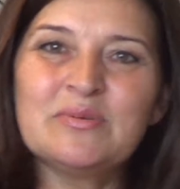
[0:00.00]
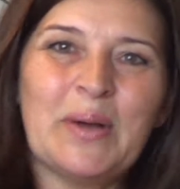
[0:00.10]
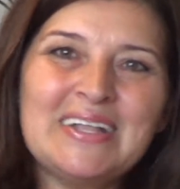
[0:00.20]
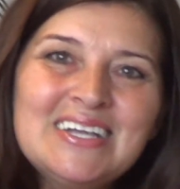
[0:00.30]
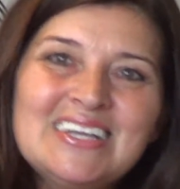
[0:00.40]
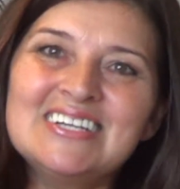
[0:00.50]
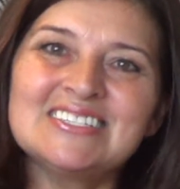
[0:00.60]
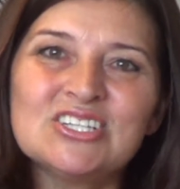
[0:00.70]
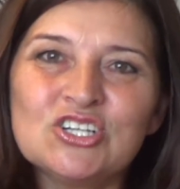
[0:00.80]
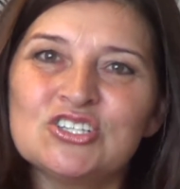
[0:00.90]
The money
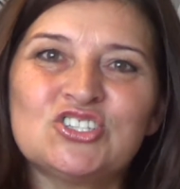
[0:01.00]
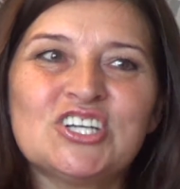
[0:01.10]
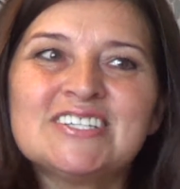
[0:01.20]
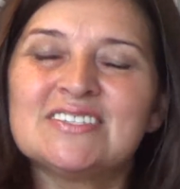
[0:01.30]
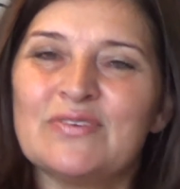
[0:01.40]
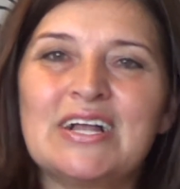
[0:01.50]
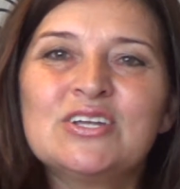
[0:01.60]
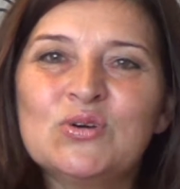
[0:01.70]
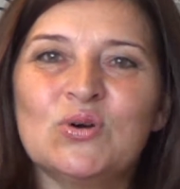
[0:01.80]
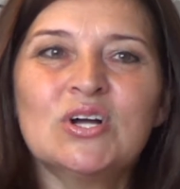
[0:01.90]
is not just
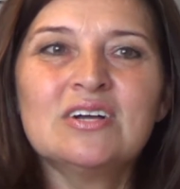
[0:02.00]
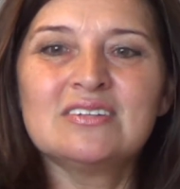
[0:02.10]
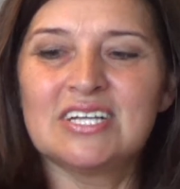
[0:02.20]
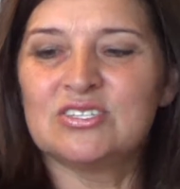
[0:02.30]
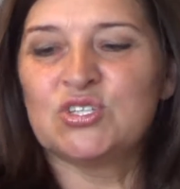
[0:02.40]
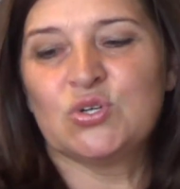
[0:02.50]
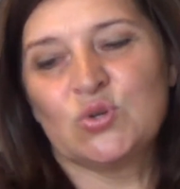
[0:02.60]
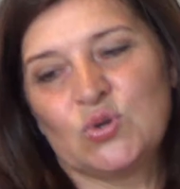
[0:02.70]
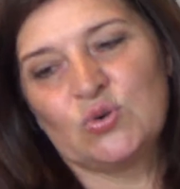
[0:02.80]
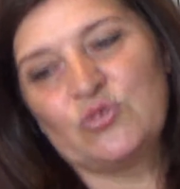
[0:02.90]
value that
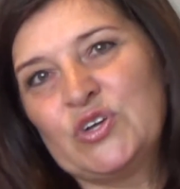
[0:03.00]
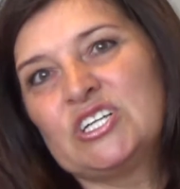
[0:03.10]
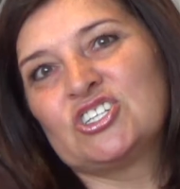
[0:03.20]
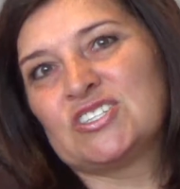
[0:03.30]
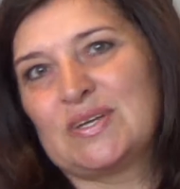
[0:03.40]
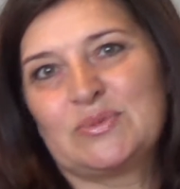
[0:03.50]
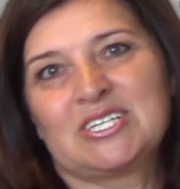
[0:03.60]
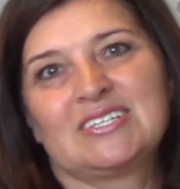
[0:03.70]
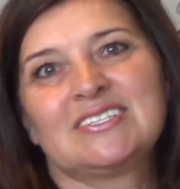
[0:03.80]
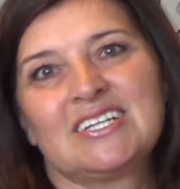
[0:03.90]
you finish some
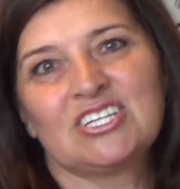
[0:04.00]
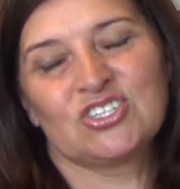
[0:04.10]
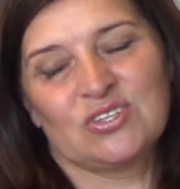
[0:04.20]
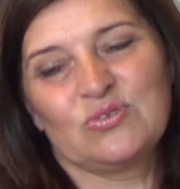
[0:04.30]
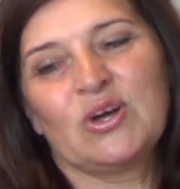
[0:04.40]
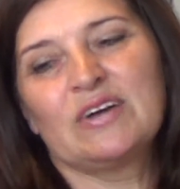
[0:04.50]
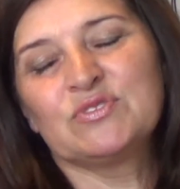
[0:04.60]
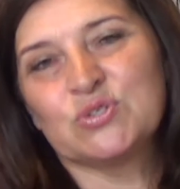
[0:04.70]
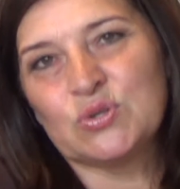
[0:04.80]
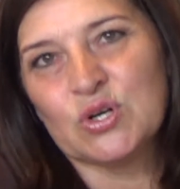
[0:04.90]
translation. You
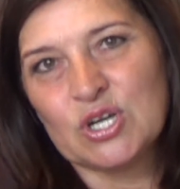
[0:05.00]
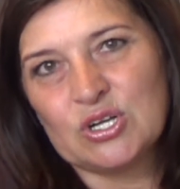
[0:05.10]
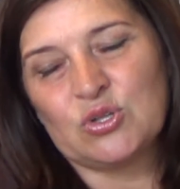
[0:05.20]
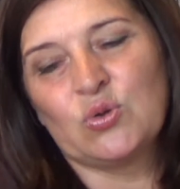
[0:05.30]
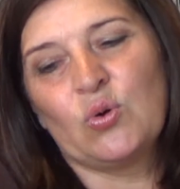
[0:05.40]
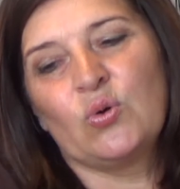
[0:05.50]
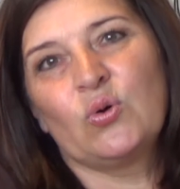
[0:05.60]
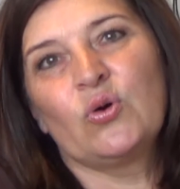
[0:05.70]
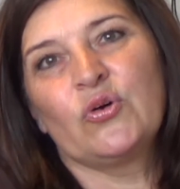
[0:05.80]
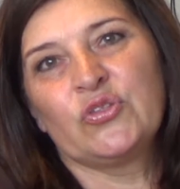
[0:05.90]
have to
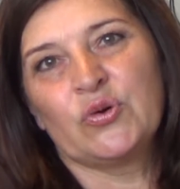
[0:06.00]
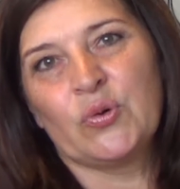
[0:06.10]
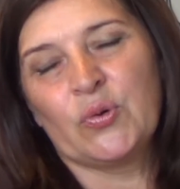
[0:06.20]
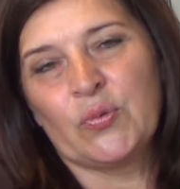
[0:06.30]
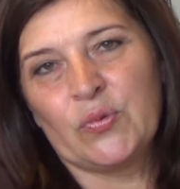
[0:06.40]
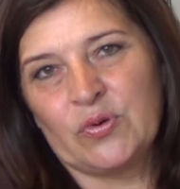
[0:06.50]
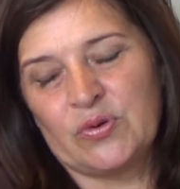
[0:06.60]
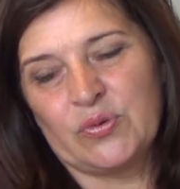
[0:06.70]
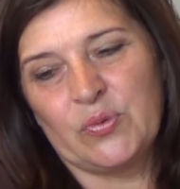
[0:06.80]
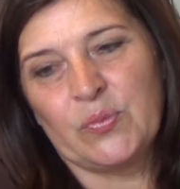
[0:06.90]
know the
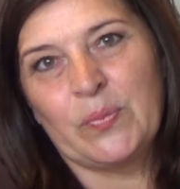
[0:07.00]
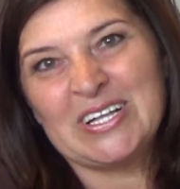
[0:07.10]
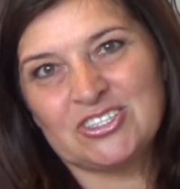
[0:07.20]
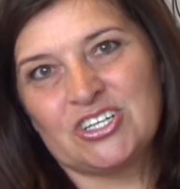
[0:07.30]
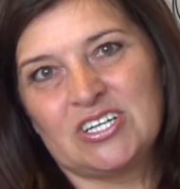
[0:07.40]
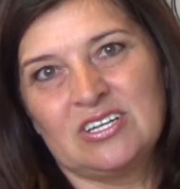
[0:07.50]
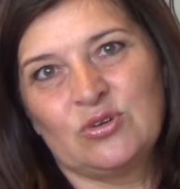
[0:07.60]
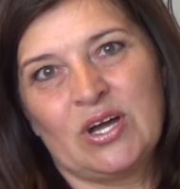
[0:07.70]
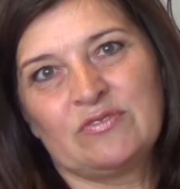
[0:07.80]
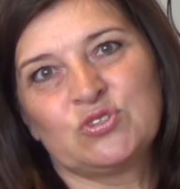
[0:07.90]
material,
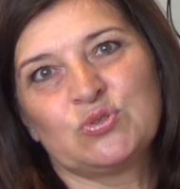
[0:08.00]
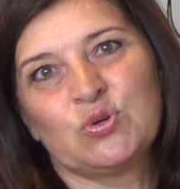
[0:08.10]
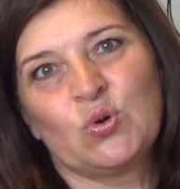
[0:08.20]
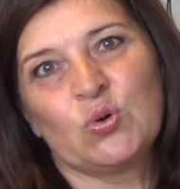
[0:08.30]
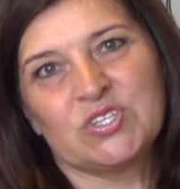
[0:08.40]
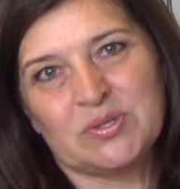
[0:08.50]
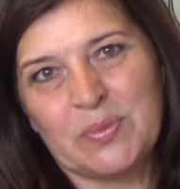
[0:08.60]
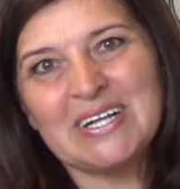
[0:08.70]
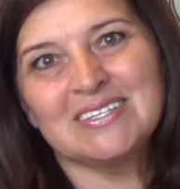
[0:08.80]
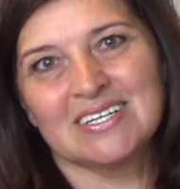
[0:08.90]
you have to know
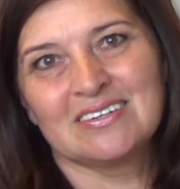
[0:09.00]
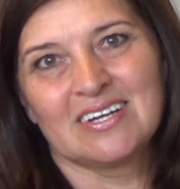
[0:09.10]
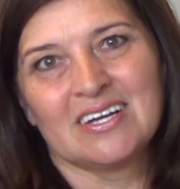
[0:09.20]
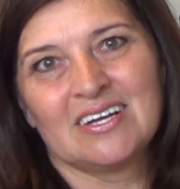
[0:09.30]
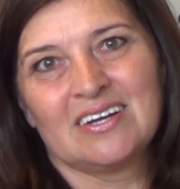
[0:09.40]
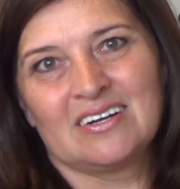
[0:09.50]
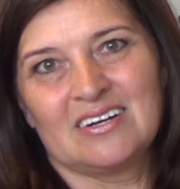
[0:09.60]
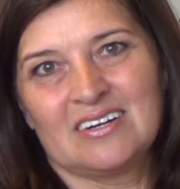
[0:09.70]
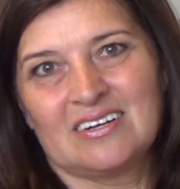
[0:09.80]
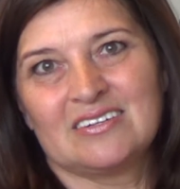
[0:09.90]
thematic
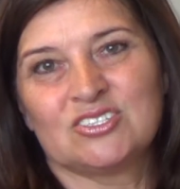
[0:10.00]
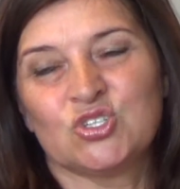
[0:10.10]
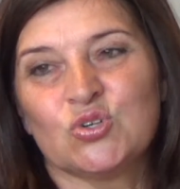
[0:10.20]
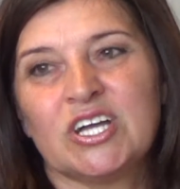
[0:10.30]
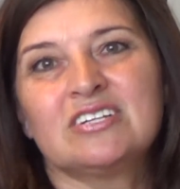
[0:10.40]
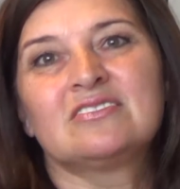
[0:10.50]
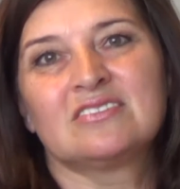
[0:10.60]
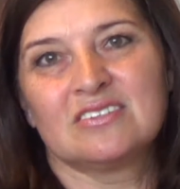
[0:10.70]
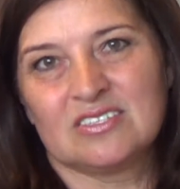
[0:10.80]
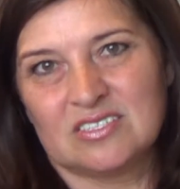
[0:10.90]
to
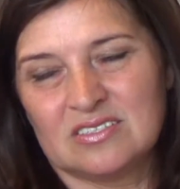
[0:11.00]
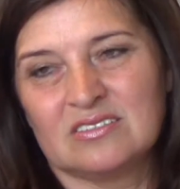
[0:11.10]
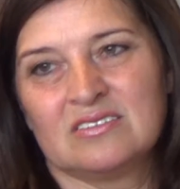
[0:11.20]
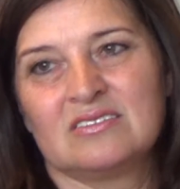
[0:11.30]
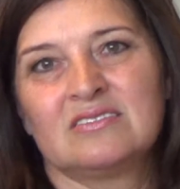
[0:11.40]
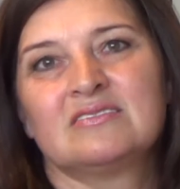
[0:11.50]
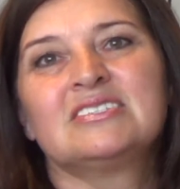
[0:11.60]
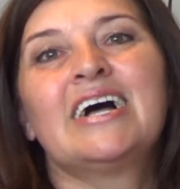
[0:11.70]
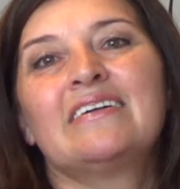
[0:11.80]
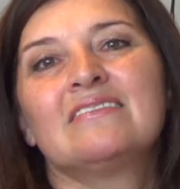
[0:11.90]
get
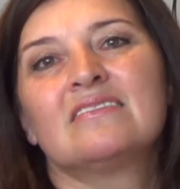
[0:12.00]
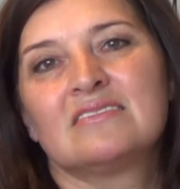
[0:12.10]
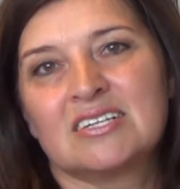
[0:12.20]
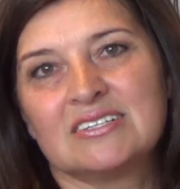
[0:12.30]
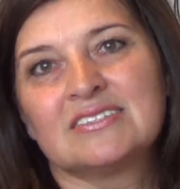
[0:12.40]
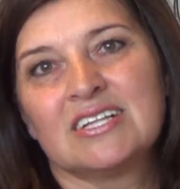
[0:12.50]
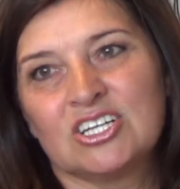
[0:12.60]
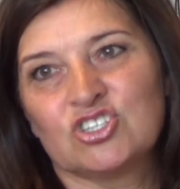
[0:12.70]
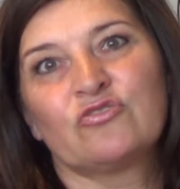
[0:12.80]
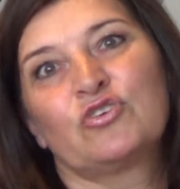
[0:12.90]
done
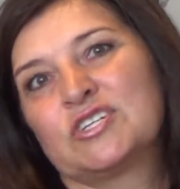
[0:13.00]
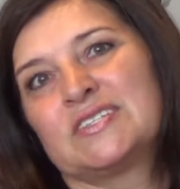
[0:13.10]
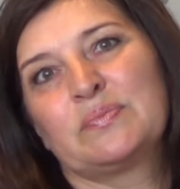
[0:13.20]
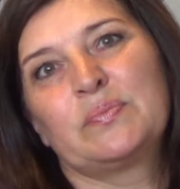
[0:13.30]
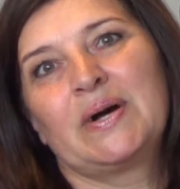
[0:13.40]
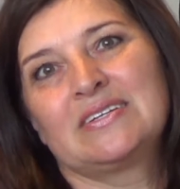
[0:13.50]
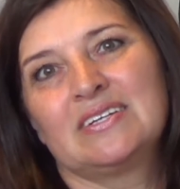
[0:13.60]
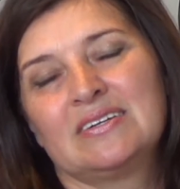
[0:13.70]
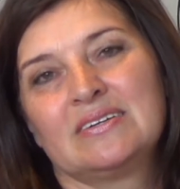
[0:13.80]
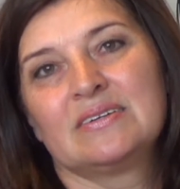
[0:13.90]
translation for
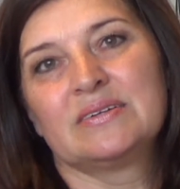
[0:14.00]
somebody.